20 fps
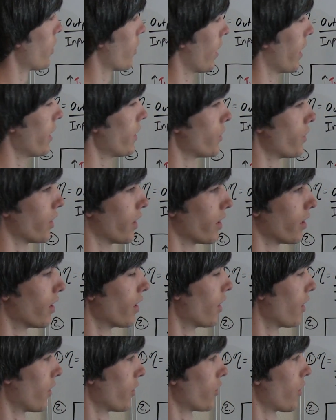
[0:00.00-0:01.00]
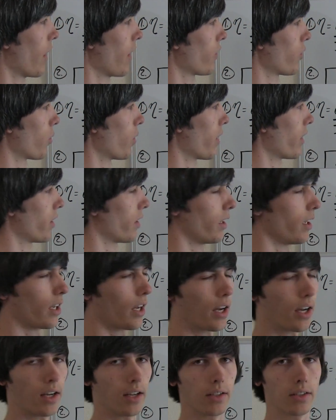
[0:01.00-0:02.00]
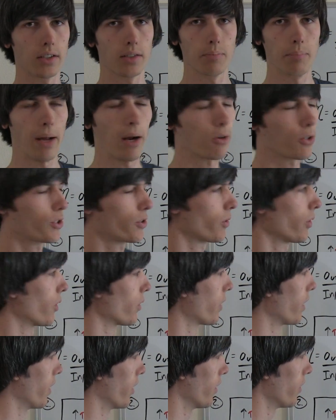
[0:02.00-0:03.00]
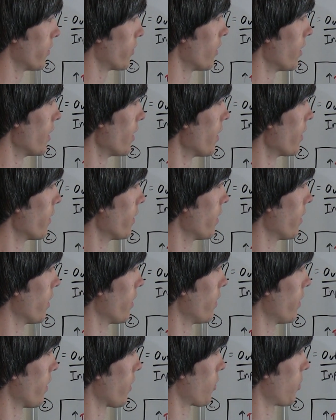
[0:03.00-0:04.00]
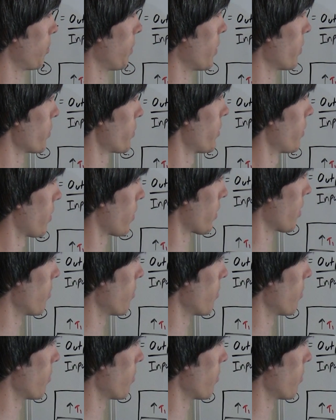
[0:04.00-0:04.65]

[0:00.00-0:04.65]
your engine. So that's what the uh, power stroke is the, the explosion or